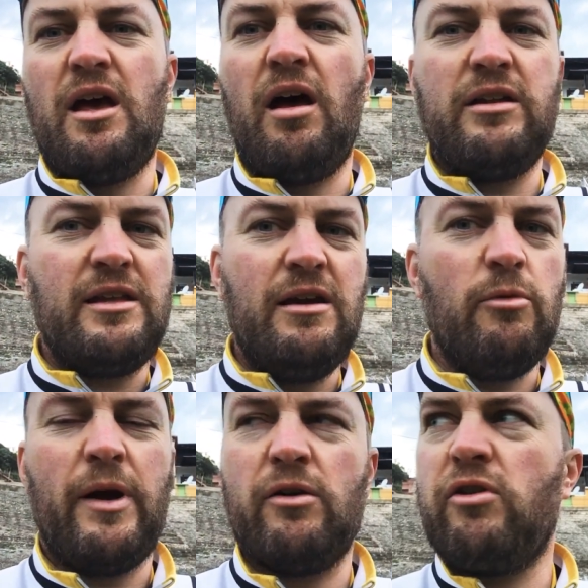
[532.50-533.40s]
idea
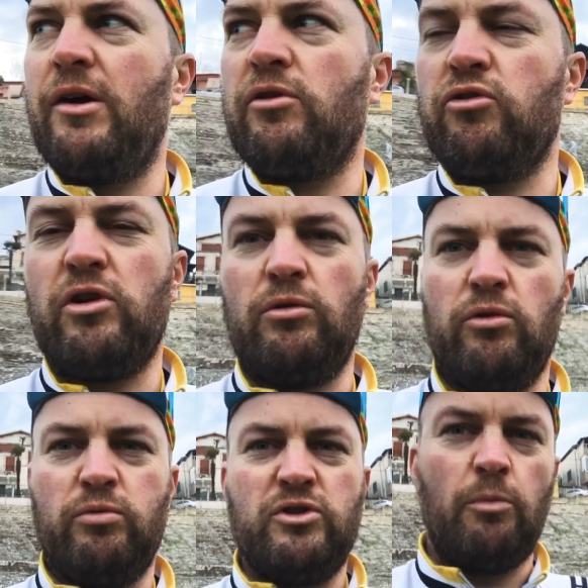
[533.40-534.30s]
about crowd control
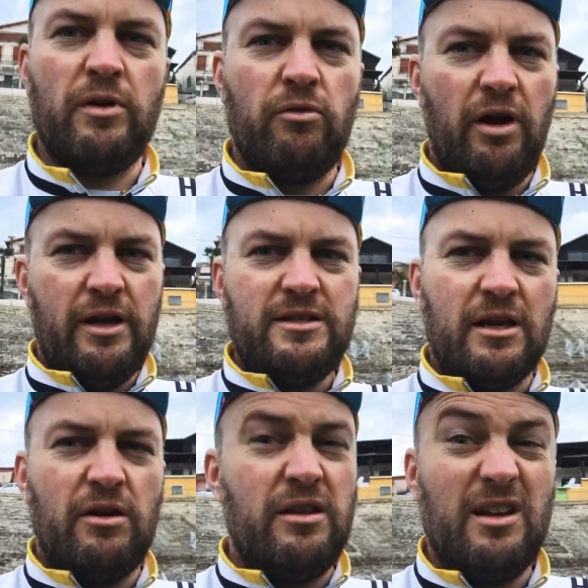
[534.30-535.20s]
or stopping
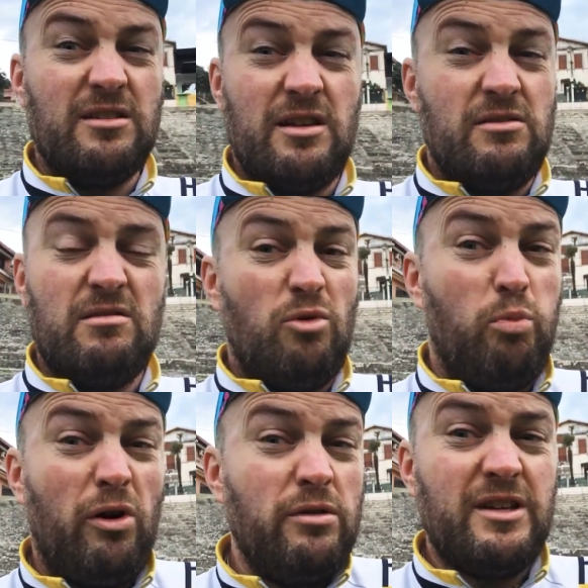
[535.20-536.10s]
rioting or anything, or
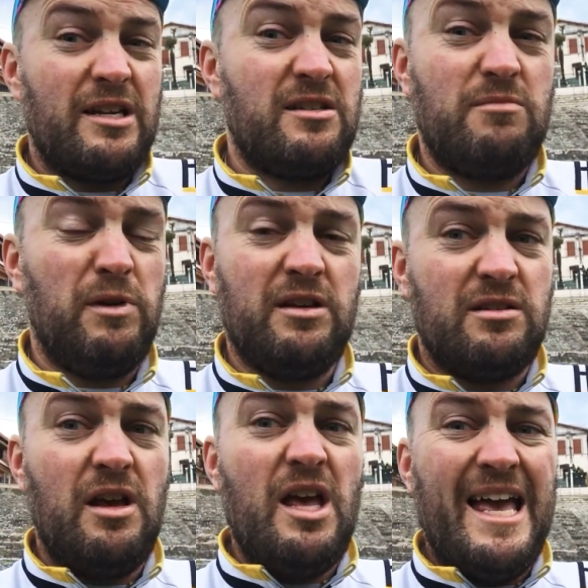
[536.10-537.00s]
protests,
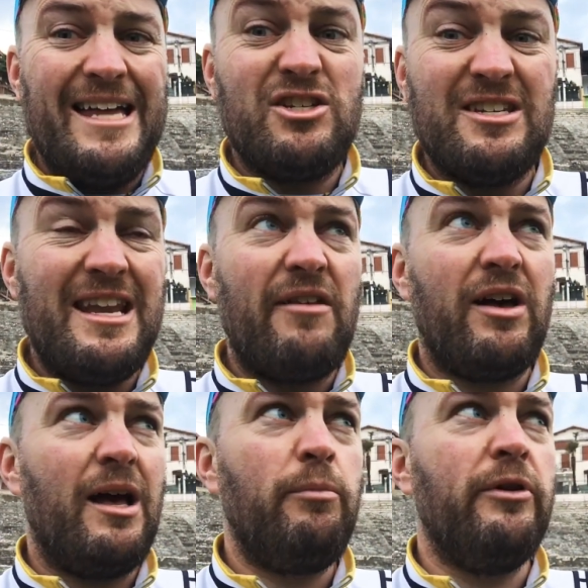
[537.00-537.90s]
because it just never
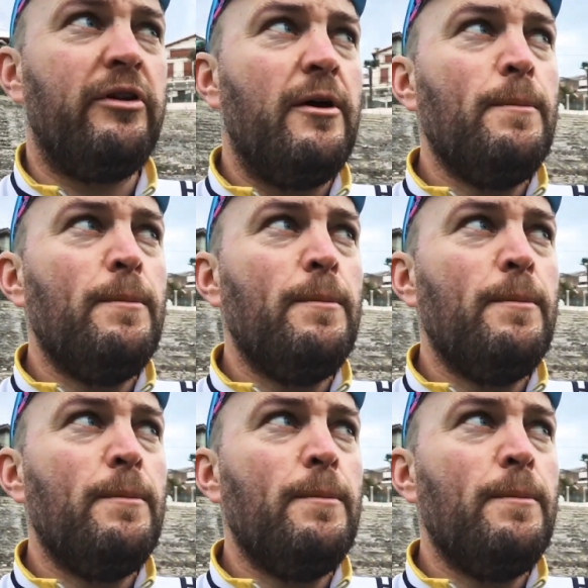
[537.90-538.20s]
happened.